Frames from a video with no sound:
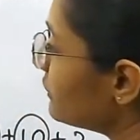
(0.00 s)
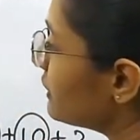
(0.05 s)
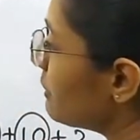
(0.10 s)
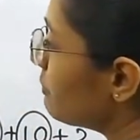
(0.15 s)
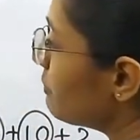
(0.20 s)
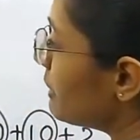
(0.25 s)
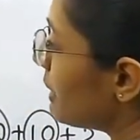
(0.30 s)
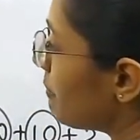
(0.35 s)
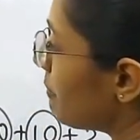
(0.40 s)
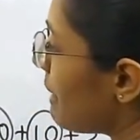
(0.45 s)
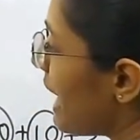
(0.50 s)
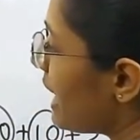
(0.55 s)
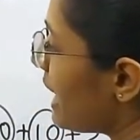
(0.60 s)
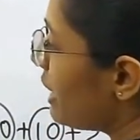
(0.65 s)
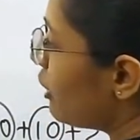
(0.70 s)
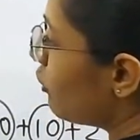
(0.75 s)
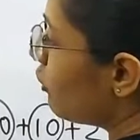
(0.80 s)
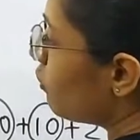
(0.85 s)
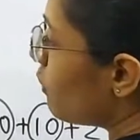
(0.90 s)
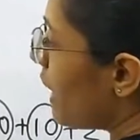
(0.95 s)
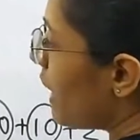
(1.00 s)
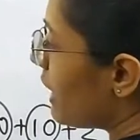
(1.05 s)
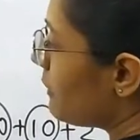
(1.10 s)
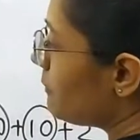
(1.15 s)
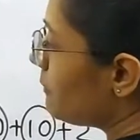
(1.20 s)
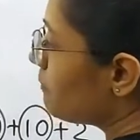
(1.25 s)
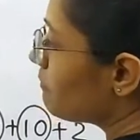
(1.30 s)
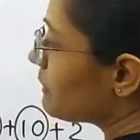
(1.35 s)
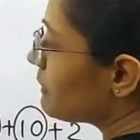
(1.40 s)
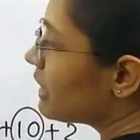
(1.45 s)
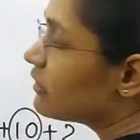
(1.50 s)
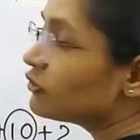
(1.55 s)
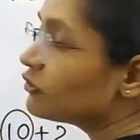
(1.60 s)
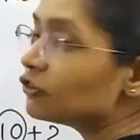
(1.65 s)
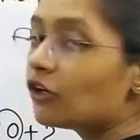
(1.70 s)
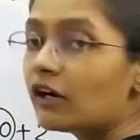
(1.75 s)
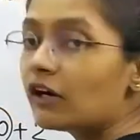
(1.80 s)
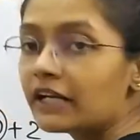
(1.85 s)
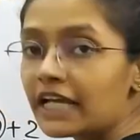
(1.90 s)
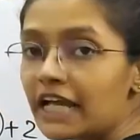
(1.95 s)
this number by 1.
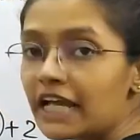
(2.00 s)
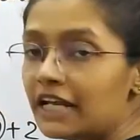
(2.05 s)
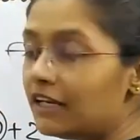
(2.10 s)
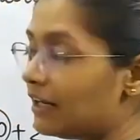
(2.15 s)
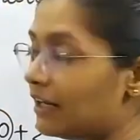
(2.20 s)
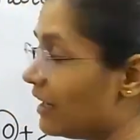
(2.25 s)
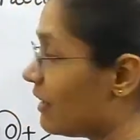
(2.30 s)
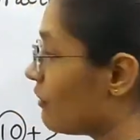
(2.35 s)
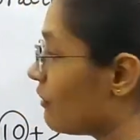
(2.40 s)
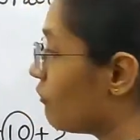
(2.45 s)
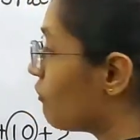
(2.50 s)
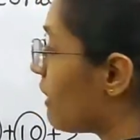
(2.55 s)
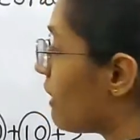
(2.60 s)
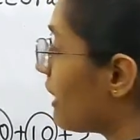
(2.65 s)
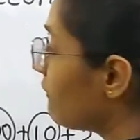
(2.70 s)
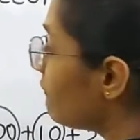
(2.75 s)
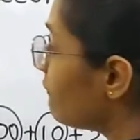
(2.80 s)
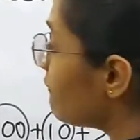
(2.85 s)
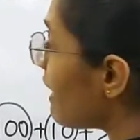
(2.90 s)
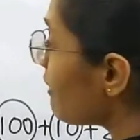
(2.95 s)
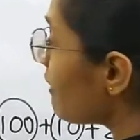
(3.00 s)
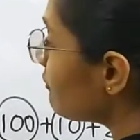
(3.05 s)
So again 1